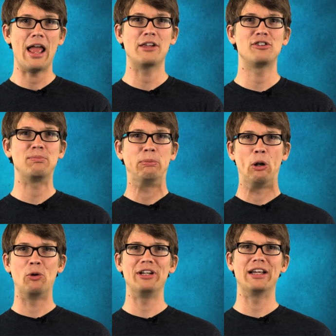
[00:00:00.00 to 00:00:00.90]

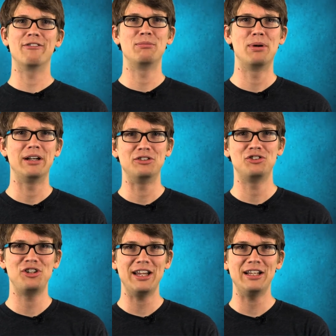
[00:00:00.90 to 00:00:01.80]
exploding everybody's
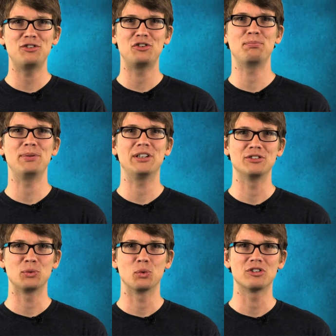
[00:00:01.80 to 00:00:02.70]
genes just
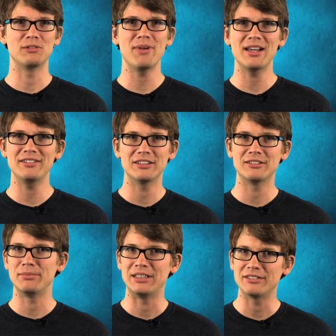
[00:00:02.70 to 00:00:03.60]
because it works in mice
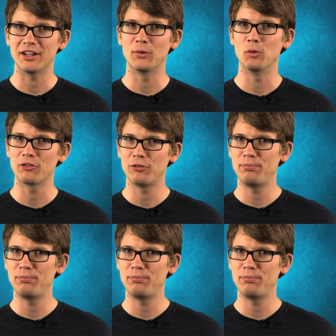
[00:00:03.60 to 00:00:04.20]
doesn't mean it's going to work for